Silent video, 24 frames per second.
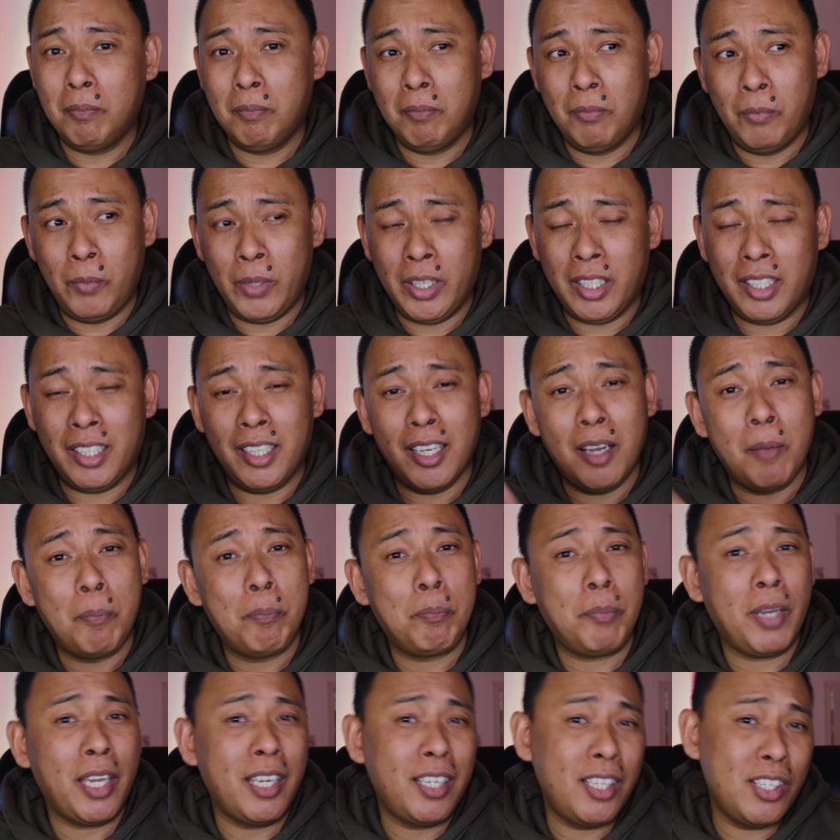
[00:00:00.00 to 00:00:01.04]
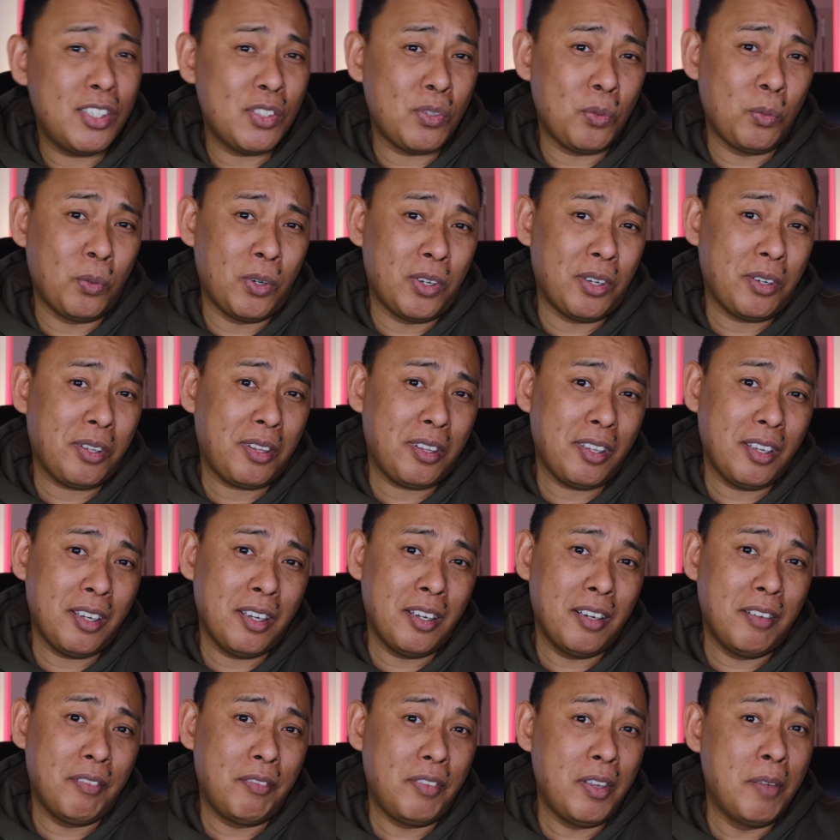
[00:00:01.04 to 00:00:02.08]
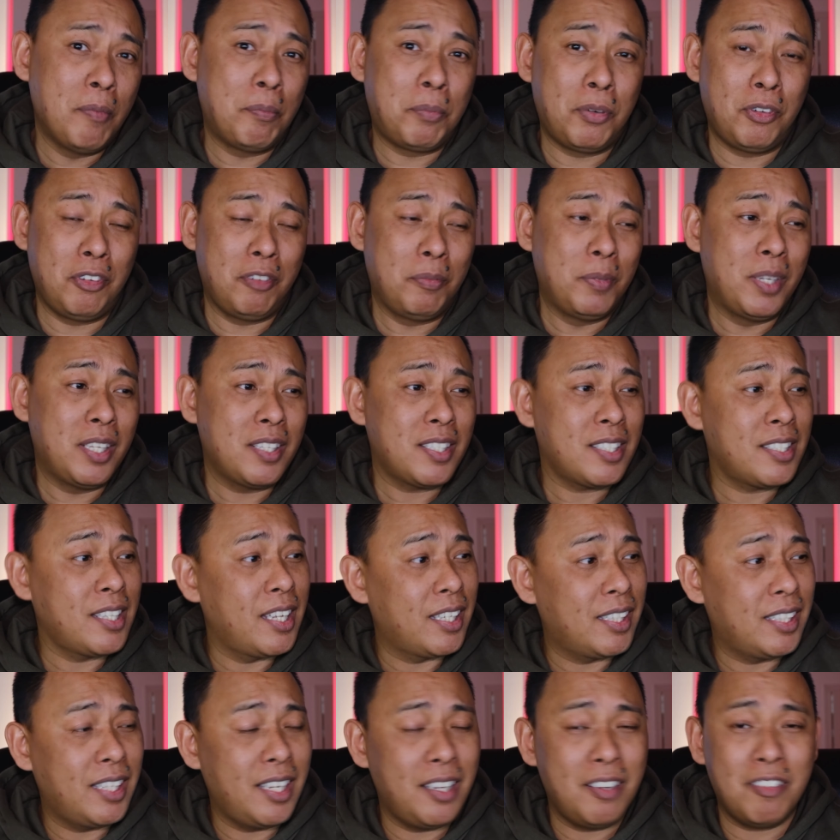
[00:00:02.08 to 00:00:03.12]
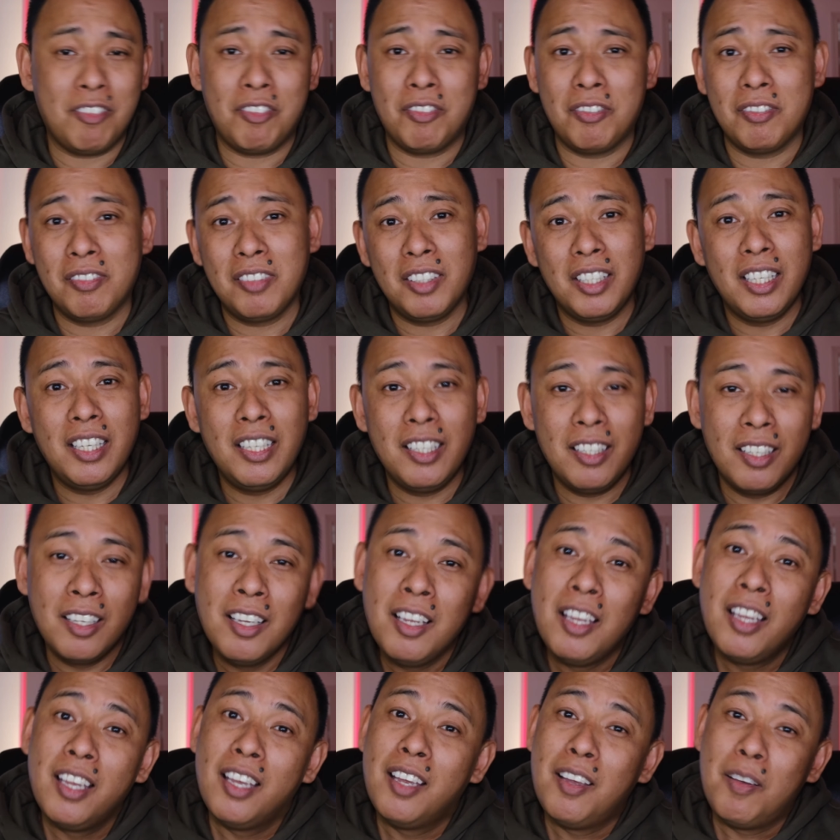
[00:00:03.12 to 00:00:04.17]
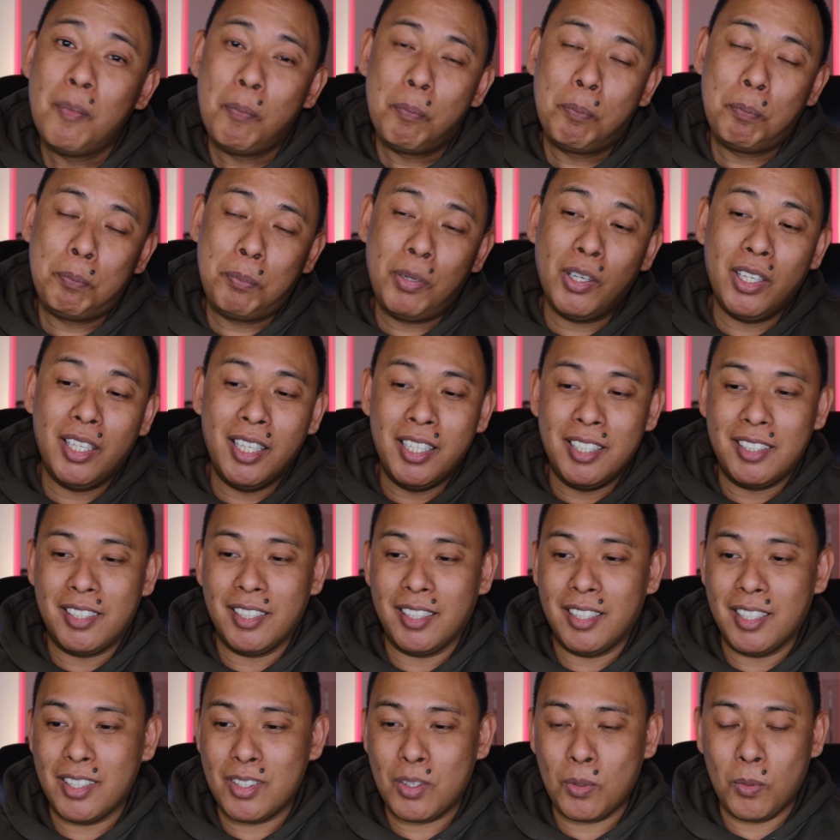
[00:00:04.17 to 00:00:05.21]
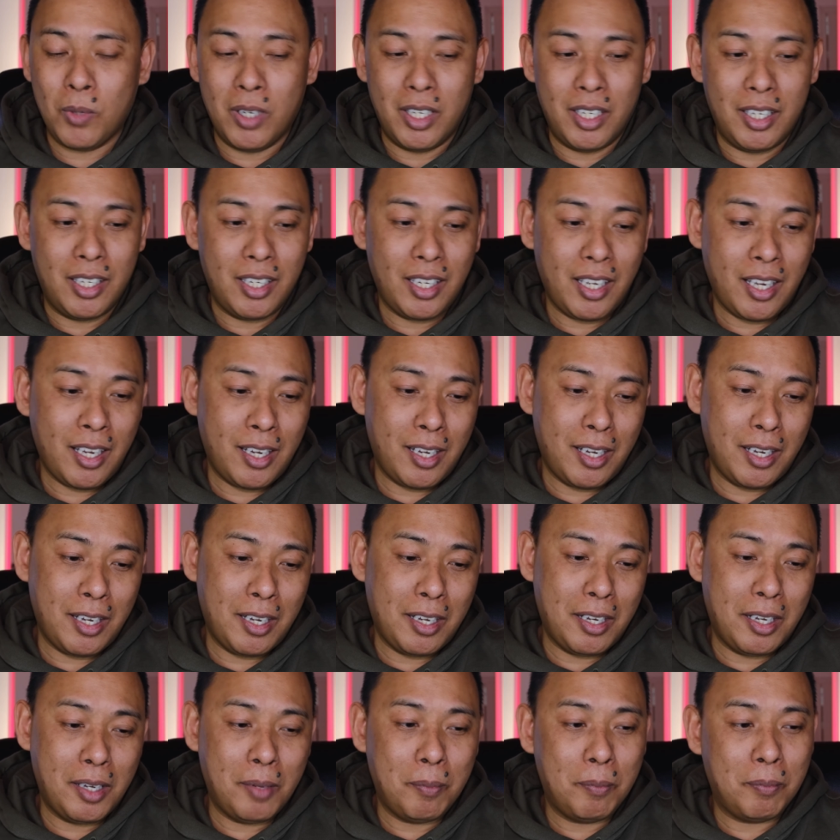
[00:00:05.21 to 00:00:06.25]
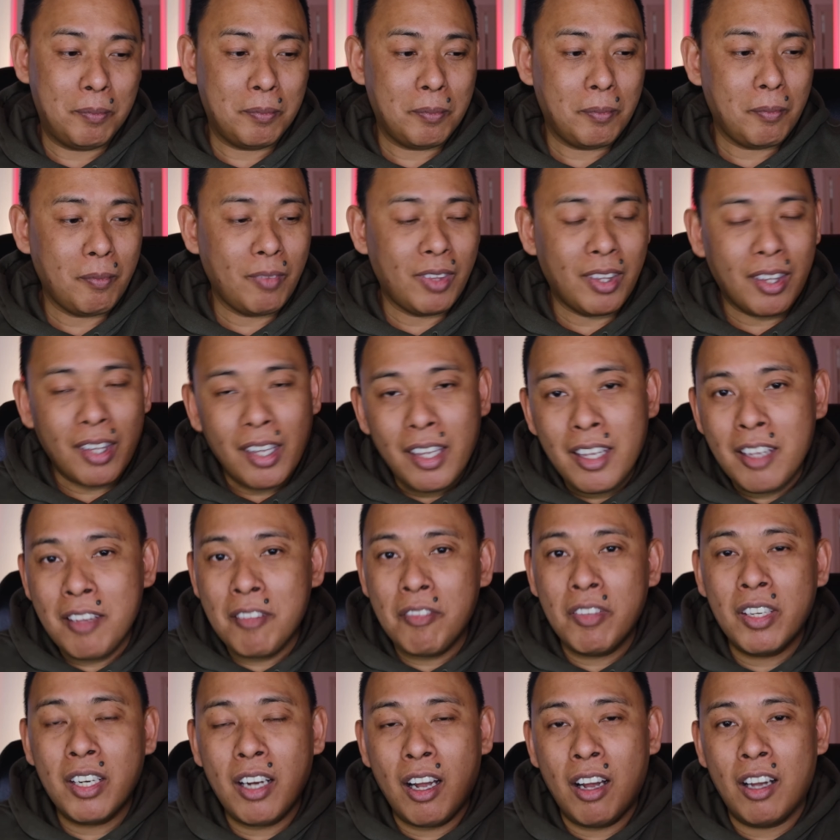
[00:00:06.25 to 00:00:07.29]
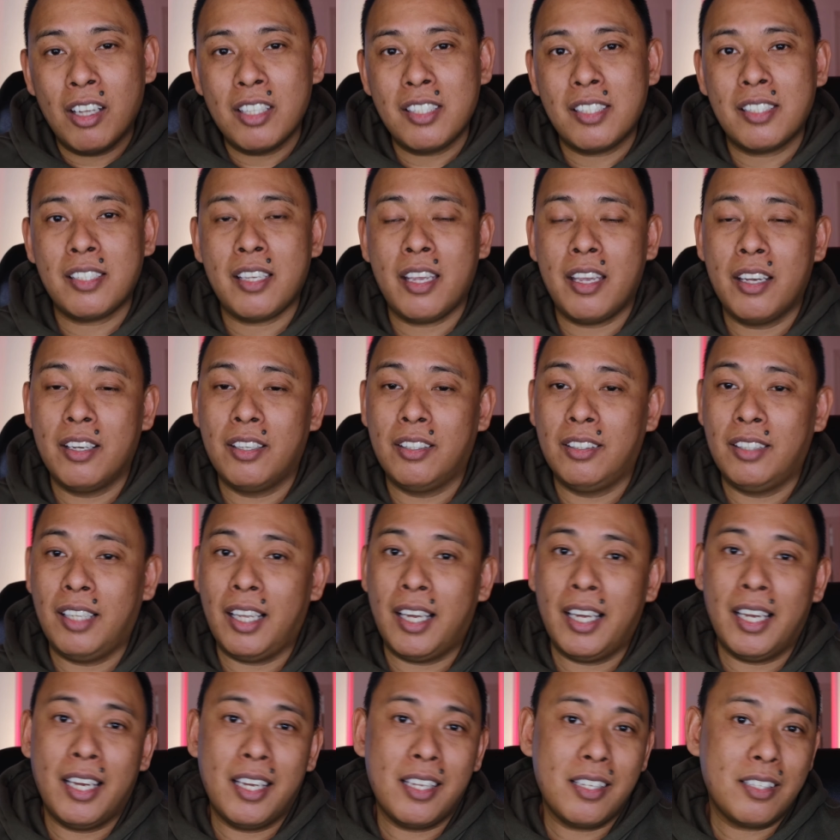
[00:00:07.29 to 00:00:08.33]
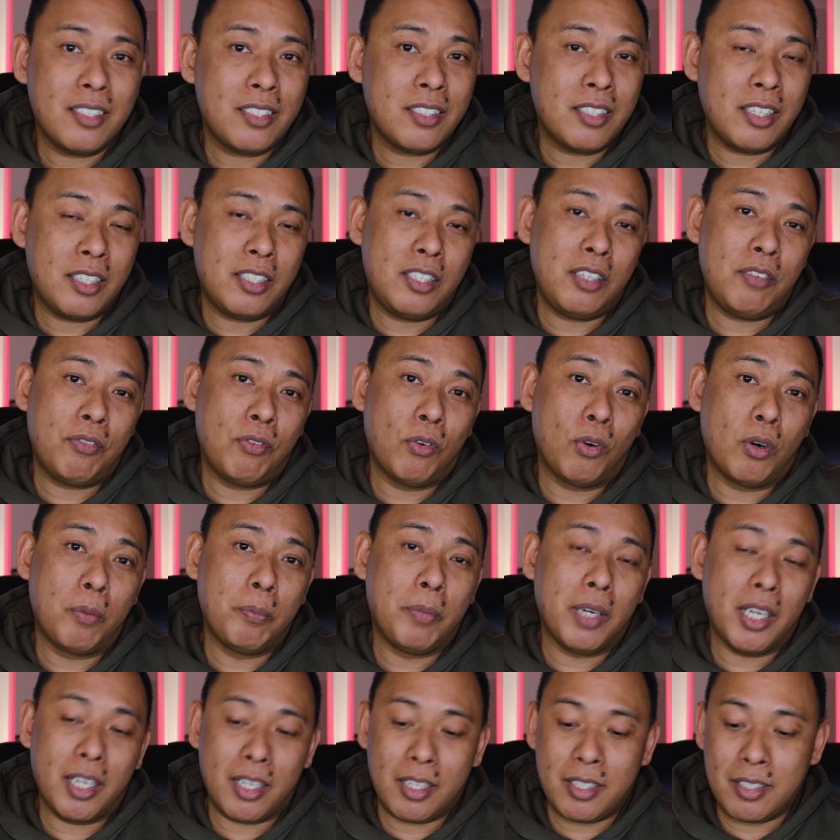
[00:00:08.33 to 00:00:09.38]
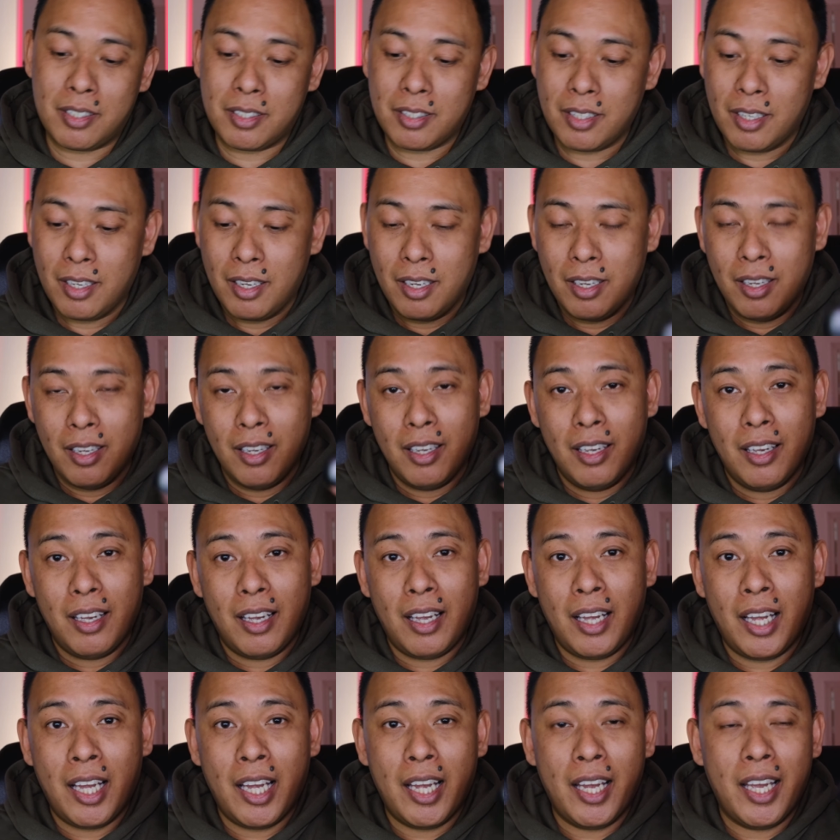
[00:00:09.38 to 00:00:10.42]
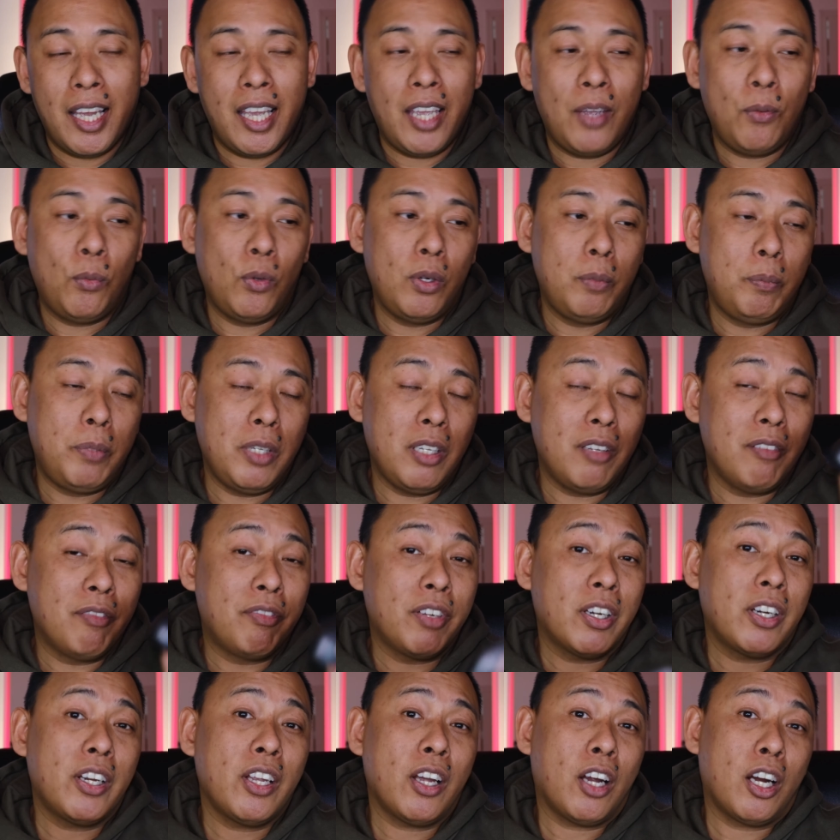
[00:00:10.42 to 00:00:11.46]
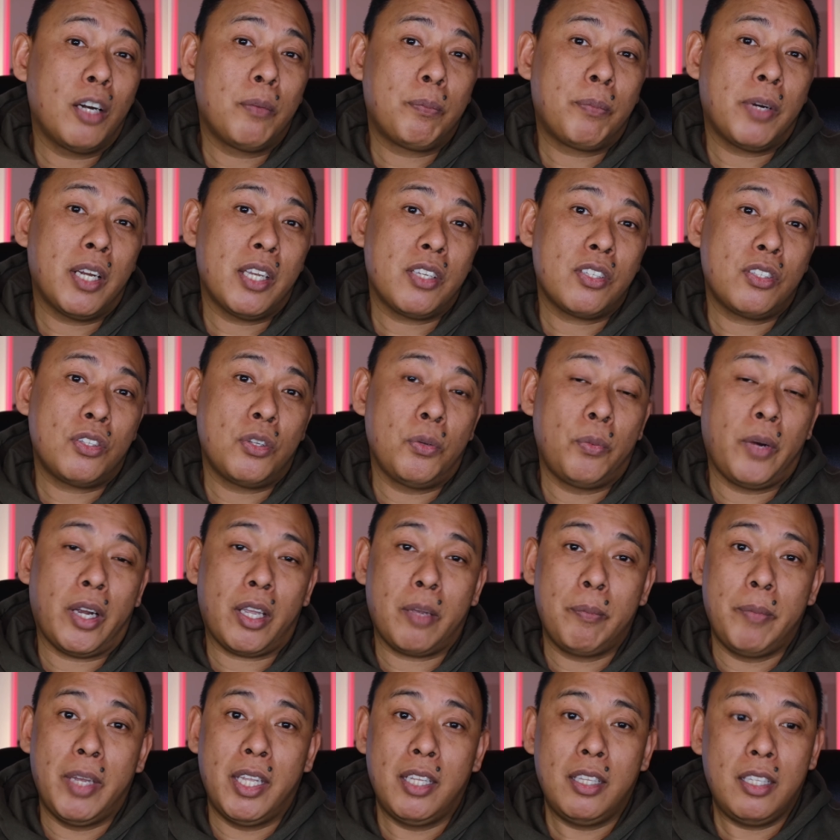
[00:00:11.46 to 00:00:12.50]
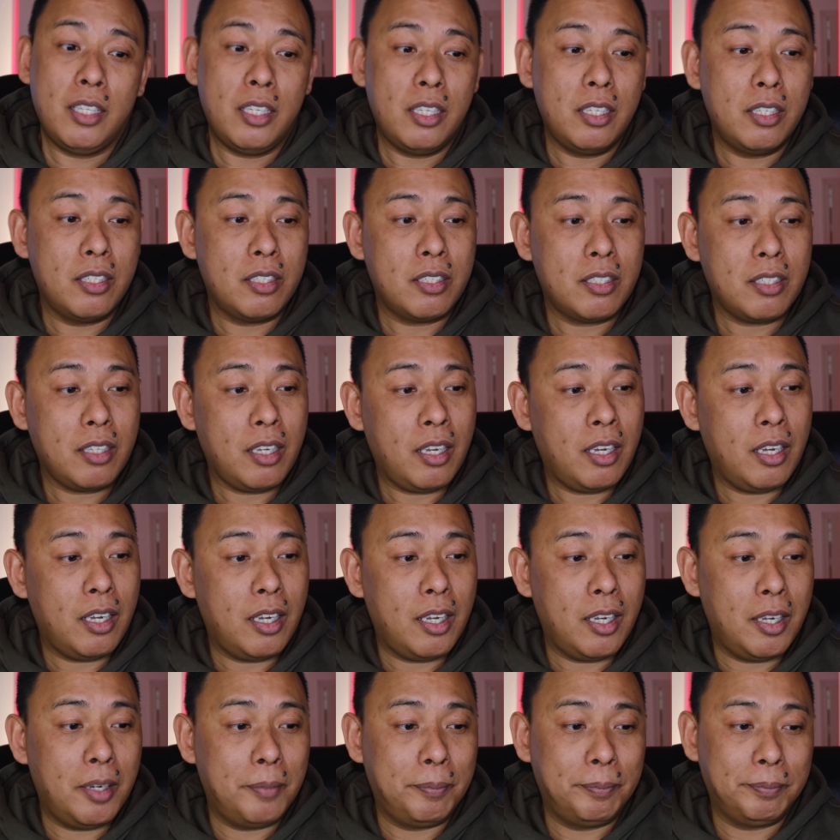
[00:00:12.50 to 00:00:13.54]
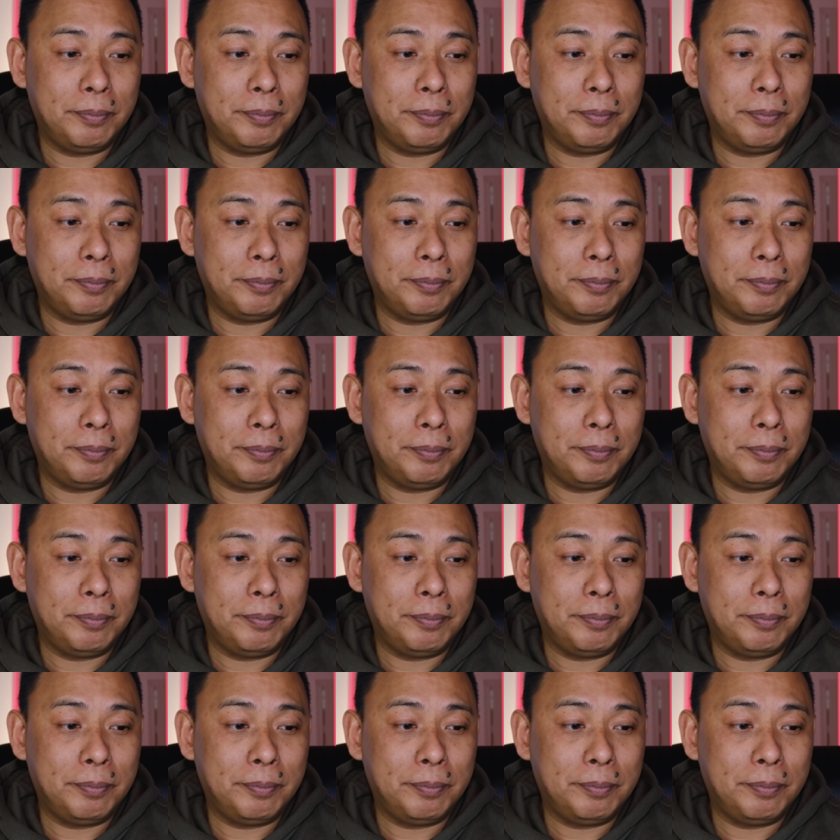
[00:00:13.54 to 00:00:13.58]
really a penny's worth of improvements that they've put into this one. Even on sale at $64, I would be very hard pressed to recommend these. I